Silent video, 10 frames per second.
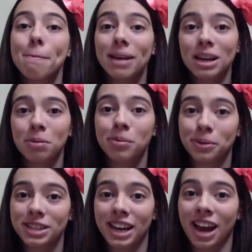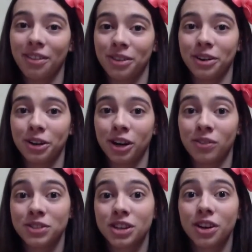Many people take out their
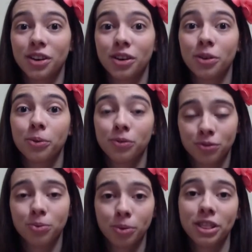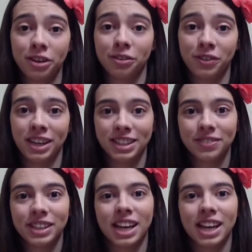nerves with their feet.